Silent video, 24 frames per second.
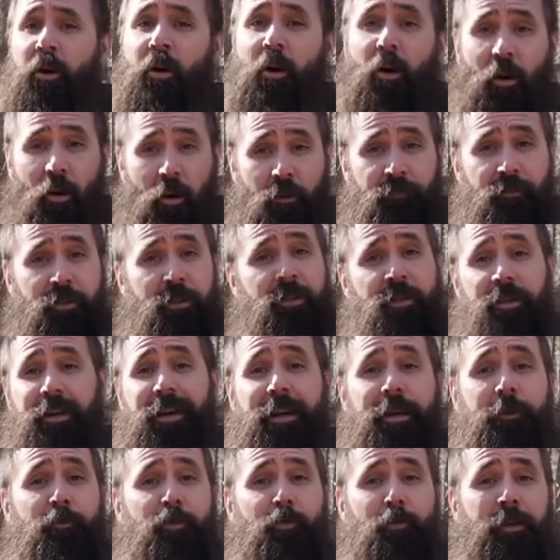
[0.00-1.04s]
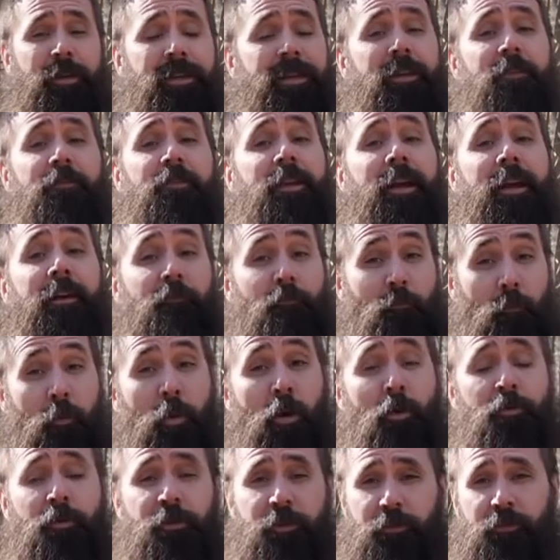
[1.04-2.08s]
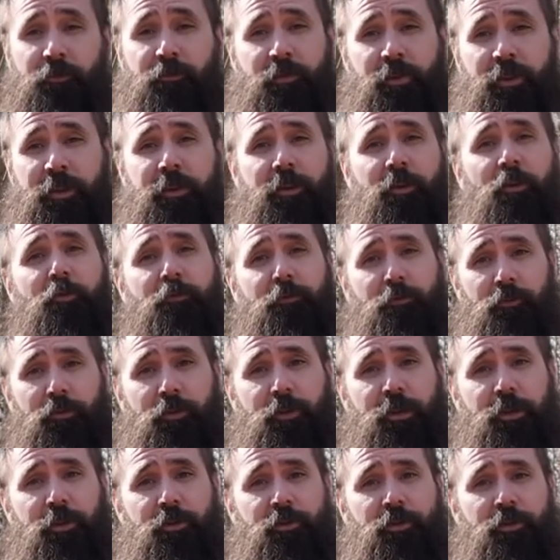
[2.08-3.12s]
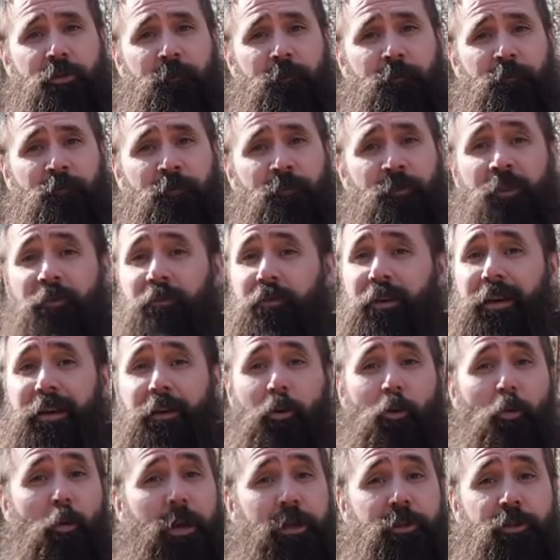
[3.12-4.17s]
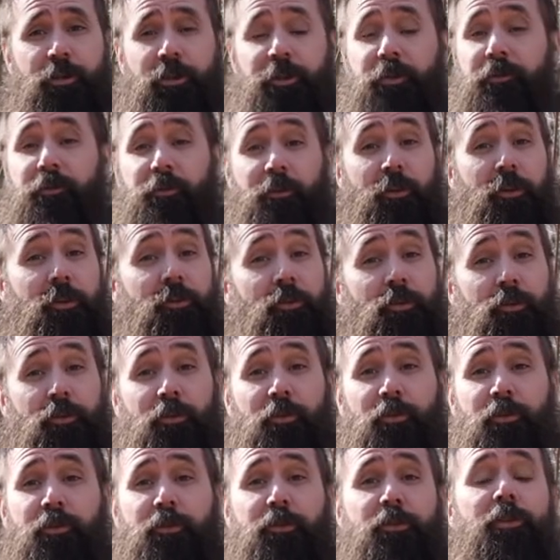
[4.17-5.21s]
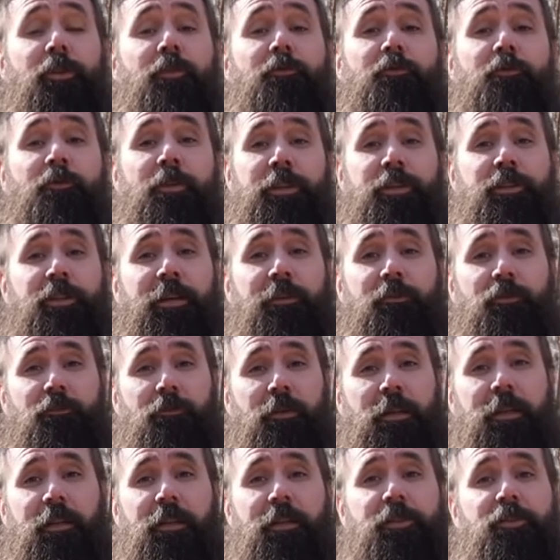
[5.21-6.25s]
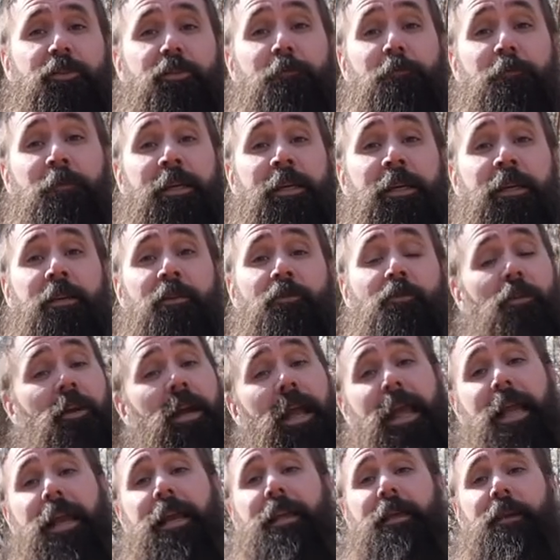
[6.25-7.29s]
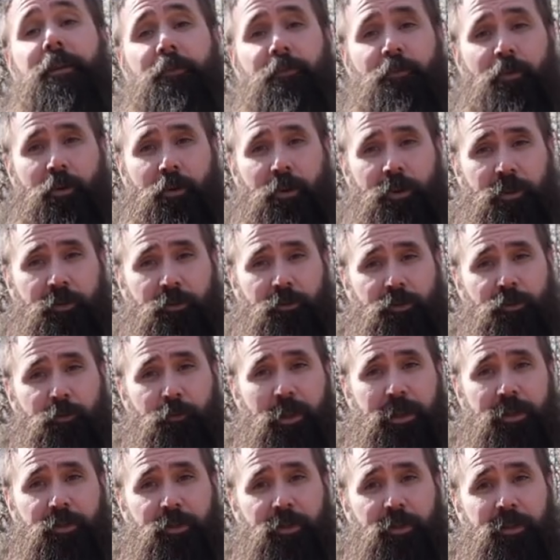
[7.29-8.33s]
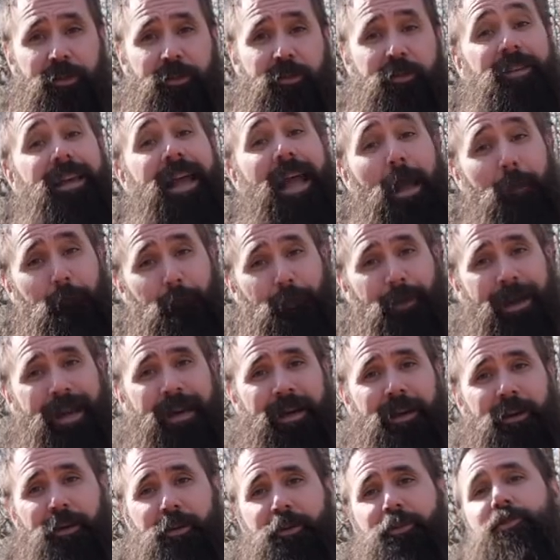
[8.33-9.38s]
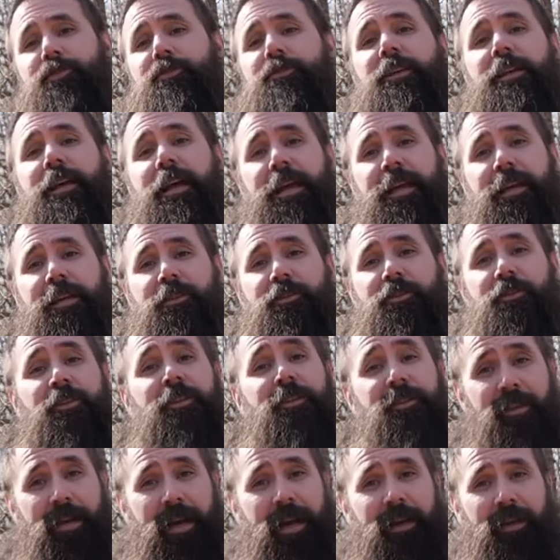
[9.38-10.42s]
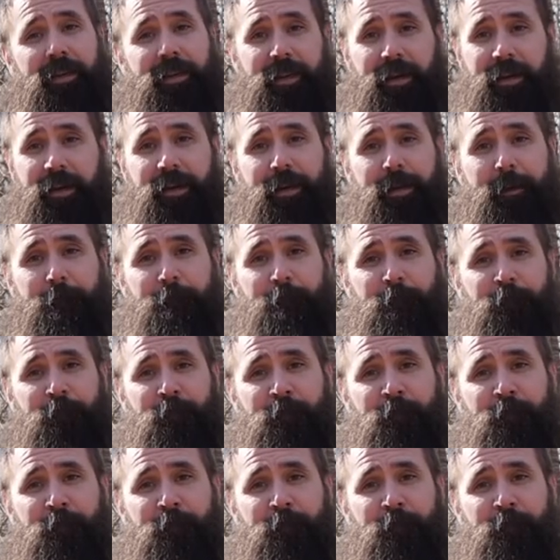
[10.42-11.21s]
Oftentimes, we even have bonus video footage. If you've got questions or concerns, you can reach out directly to me or any of our gear specialists at backcountryedge.com.